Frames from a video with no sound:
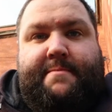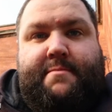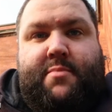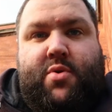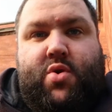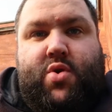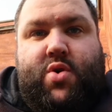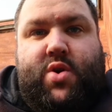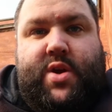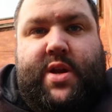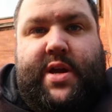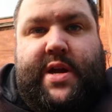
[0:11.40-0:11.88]

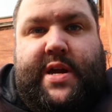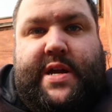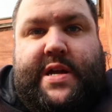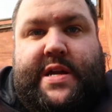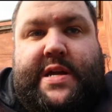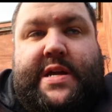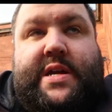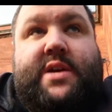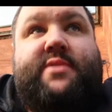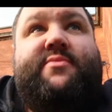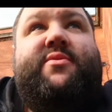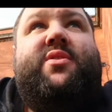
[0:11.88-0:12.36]

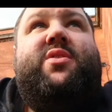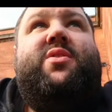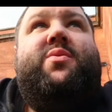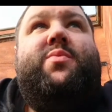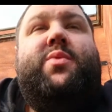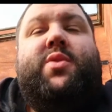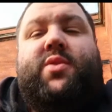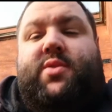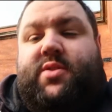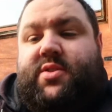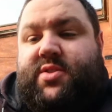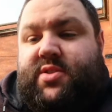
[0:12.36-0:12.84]
morning! Right,
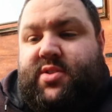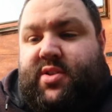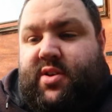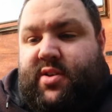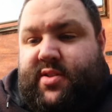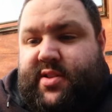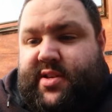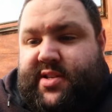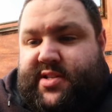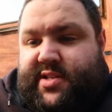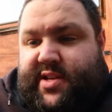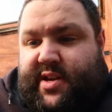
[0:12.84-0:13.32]
we're going to
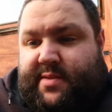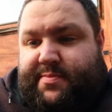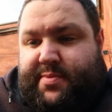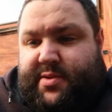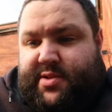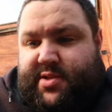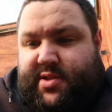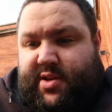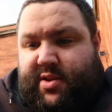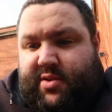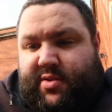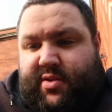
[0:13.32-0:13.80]
start this
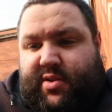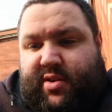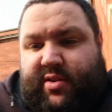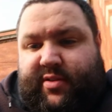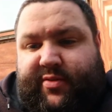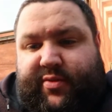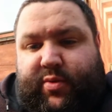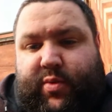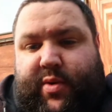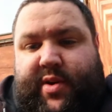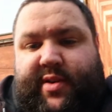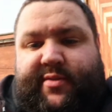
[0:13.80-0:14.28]
episode
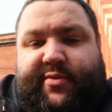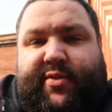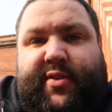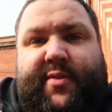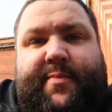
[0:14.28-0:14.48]
off with